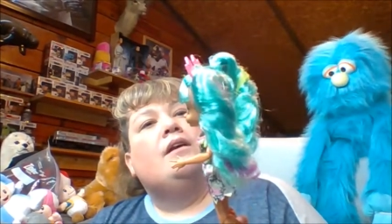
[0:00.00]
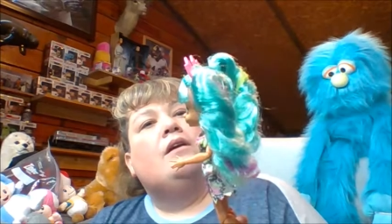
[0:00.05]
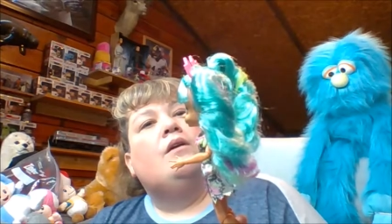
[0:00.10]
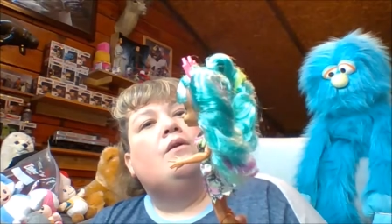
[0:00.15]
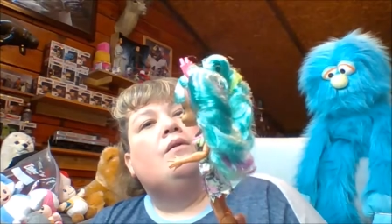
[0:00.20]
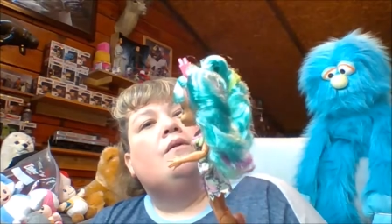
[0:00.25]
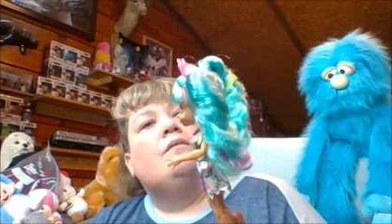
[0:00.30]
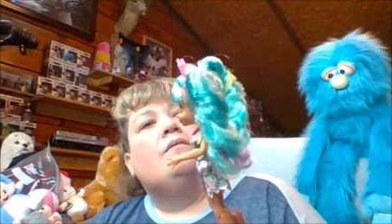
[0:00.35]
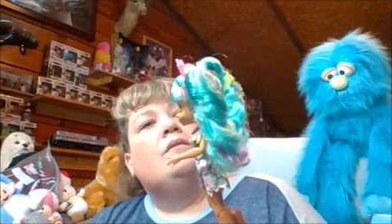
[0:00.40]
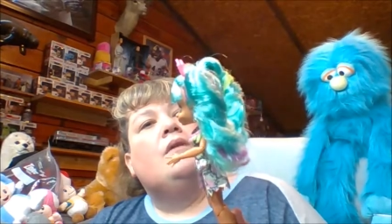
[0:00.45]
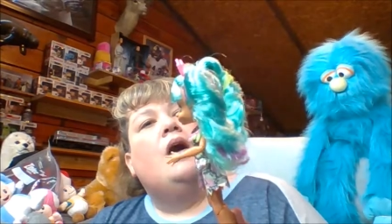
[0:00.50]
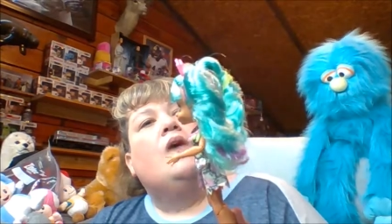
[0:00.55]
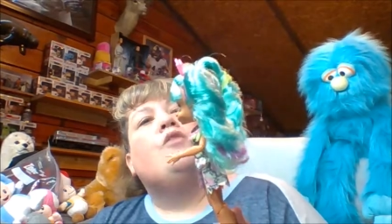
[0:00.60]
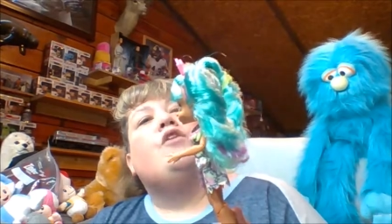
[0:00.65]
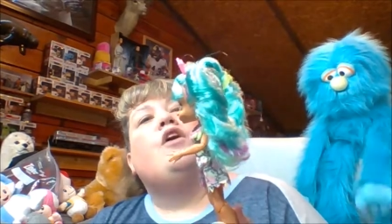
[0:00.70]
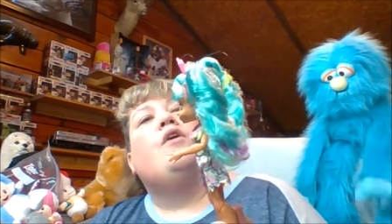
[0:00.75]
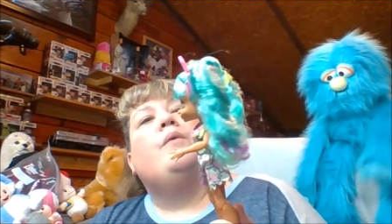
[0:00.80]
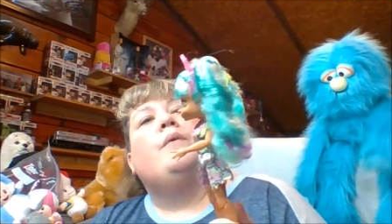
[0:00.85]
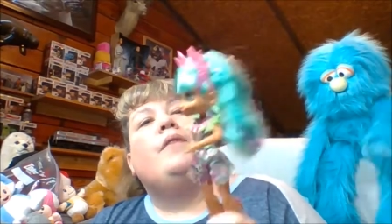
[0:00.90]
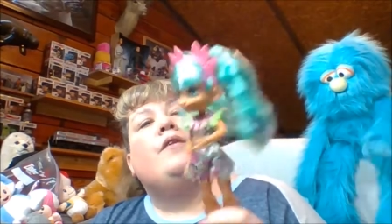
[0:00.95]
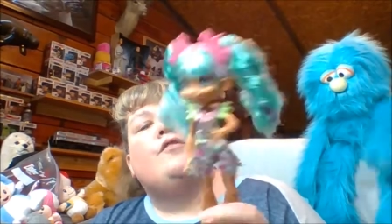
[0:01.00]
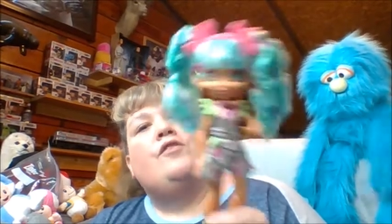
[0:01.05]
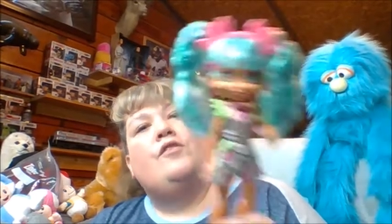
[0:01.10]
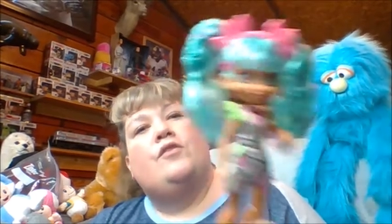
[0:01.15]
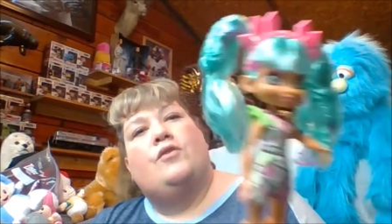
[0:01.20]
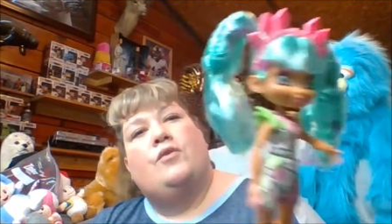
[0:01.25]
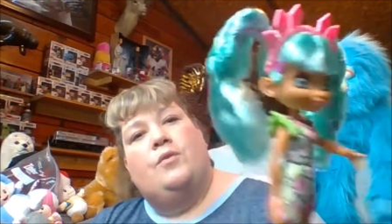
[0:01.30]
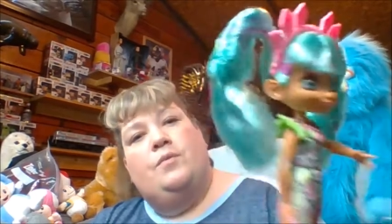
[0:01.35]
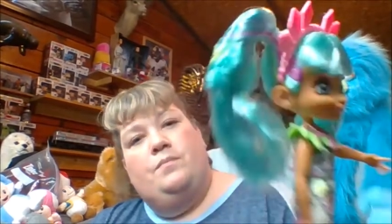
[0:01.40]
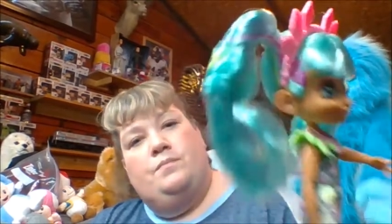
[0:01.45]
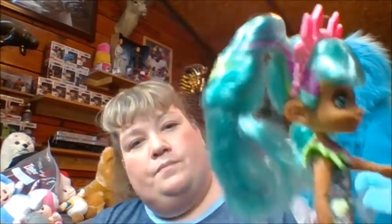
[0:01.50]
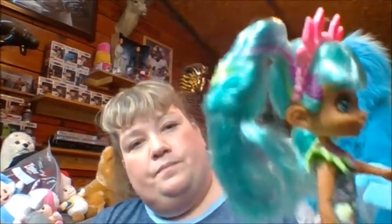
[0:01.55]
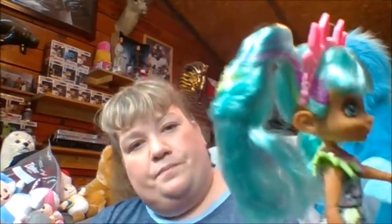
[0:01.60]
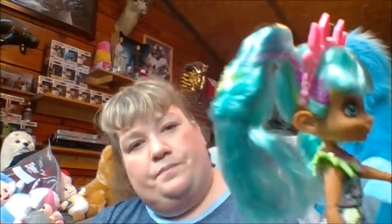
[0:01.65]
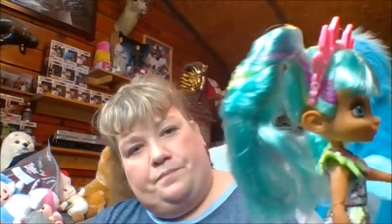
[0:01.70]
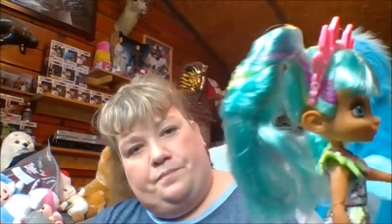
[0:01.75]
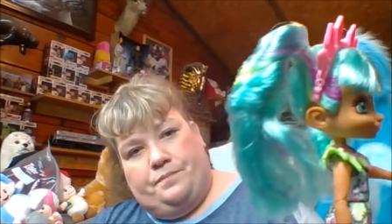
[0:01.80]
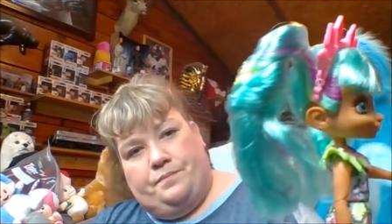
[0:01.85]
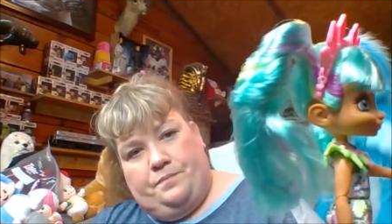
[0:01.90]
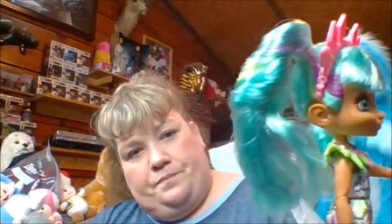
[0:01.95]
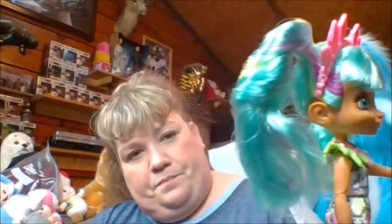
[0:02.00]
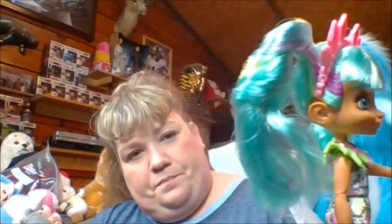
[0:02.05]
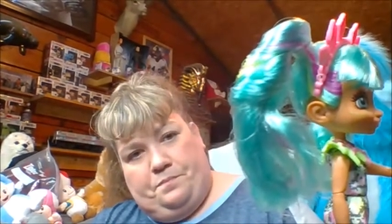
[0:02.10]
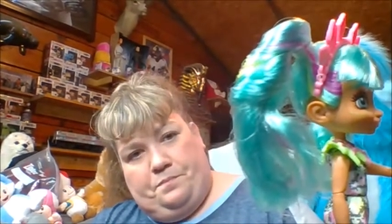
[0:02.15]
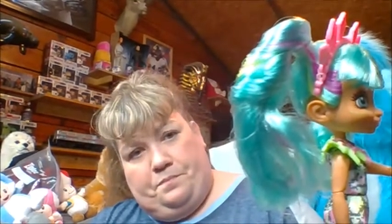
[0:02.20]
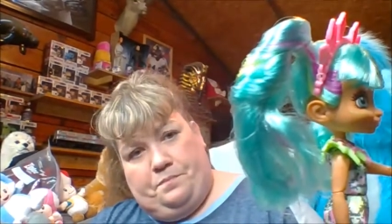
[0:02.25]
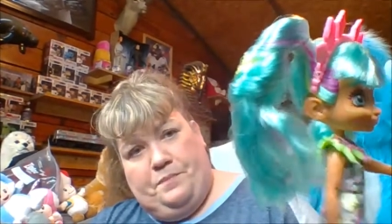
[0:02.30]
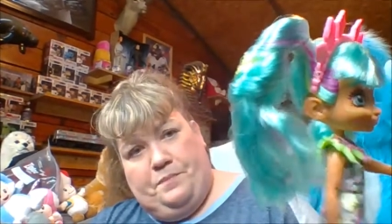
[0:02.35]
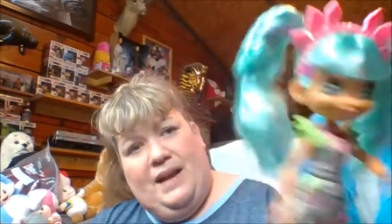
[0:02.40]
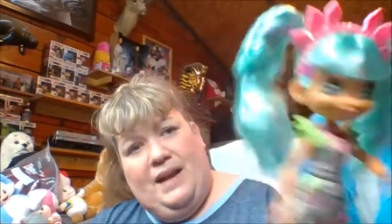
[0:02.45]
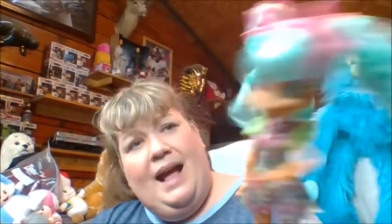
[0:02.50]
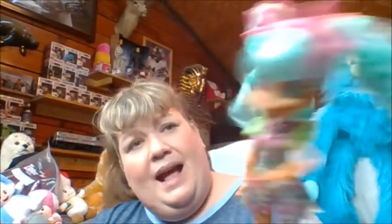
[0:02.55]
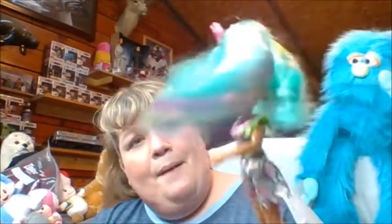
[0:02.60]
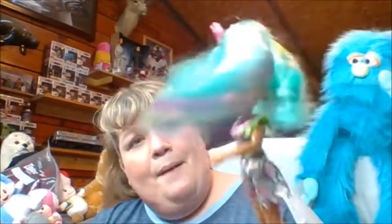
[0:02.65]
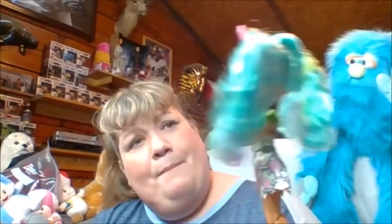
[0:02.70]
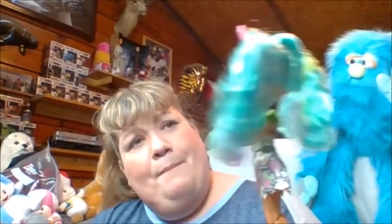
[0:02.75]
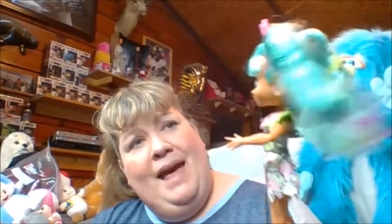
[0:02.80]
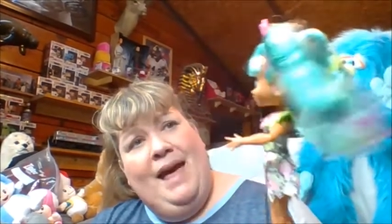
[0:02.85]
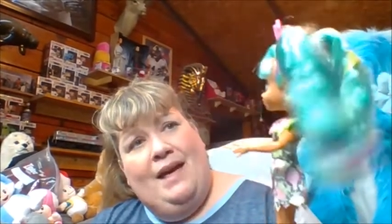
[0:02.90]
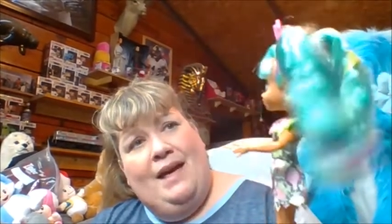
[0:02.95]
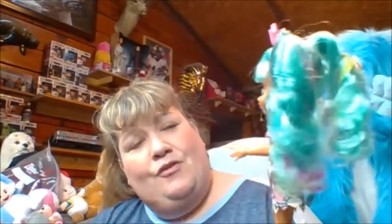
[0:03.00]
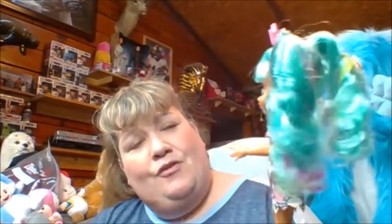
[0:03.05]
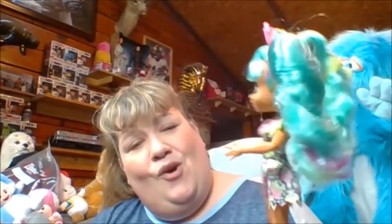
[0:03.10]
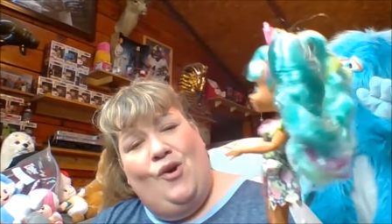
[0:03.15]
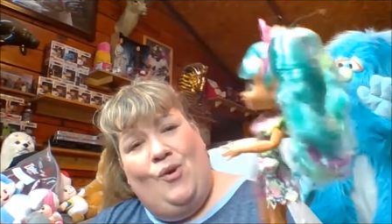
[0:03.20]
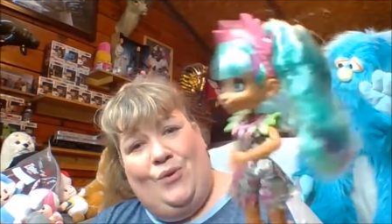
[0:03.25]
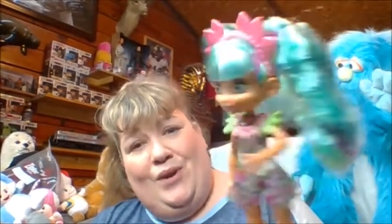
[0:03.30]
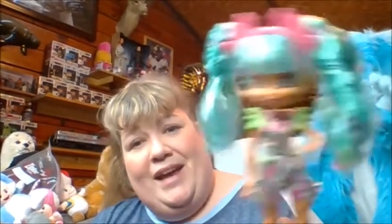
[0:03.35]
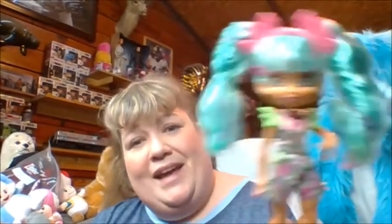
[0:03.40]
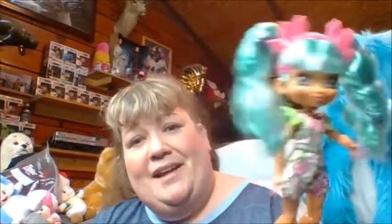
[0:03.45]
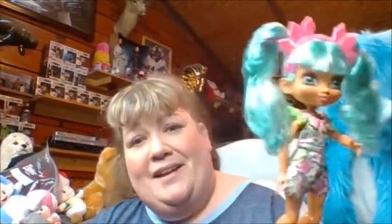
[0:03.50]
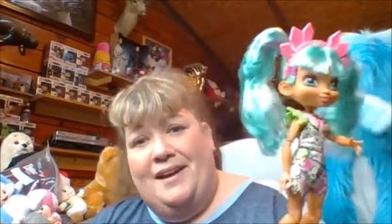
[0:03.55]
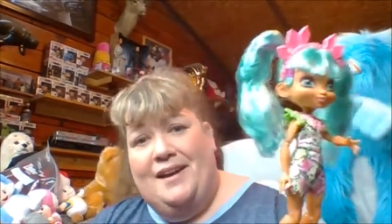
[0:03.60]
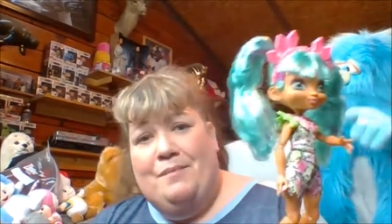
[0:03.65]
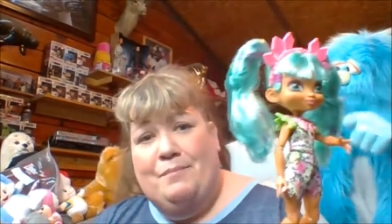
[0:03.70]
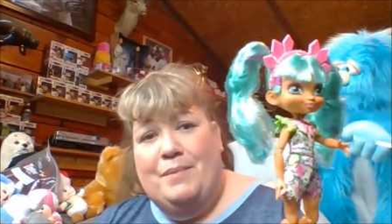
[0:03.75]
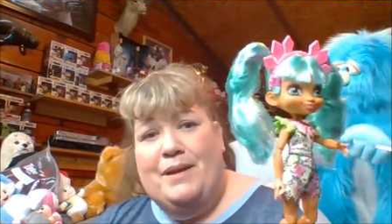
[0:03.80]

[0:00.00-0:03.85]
I'll, oh no, there's little pegs holding it in,